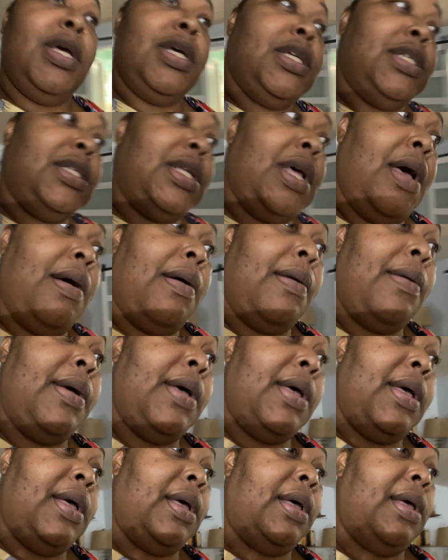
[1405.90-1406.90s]
So
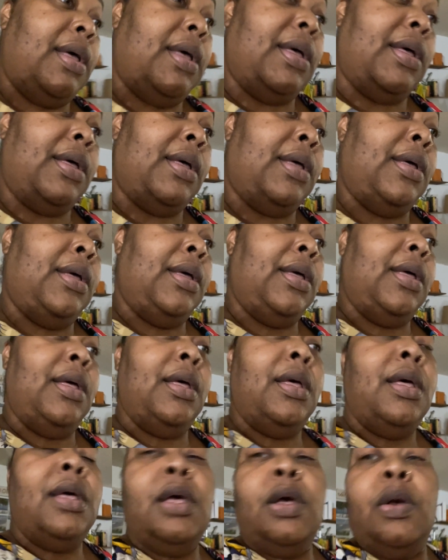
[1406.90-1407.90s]

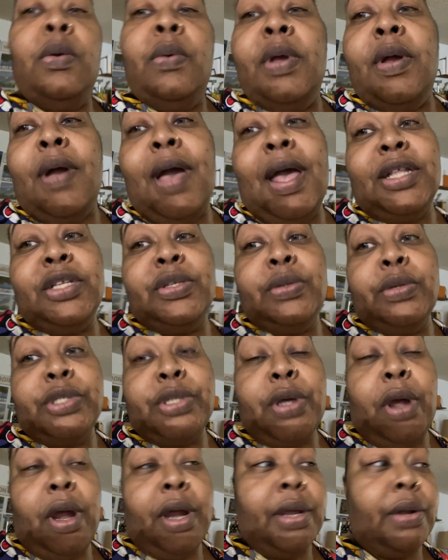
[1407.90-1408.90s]
we're going to have to do a
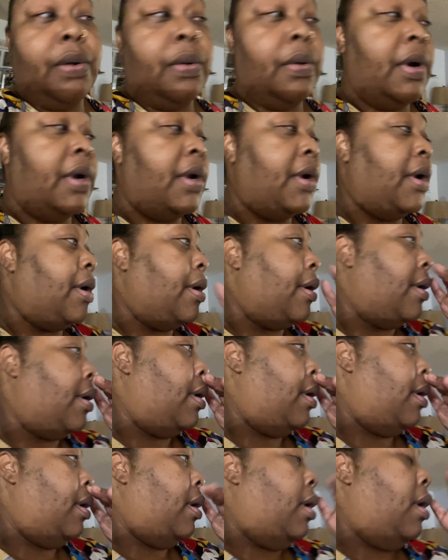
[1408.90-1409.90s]
Target order
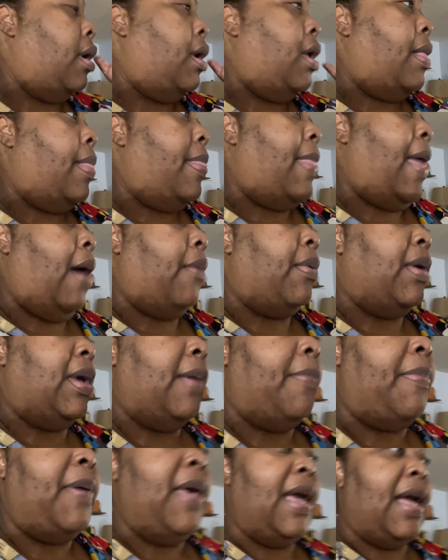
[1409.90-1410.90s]
that we
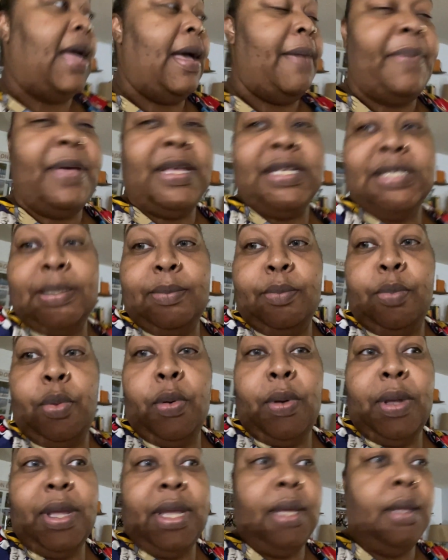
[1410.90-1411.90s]
could pick up at some
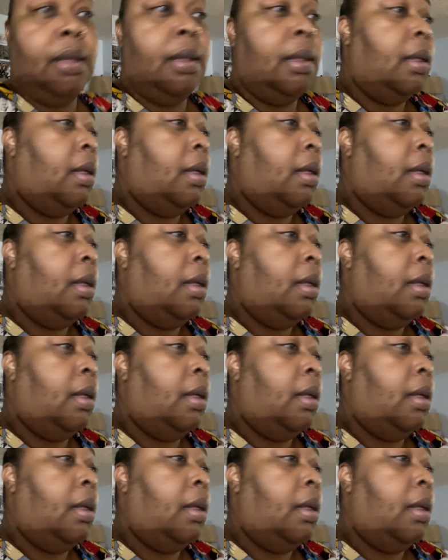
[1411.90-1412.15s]
point.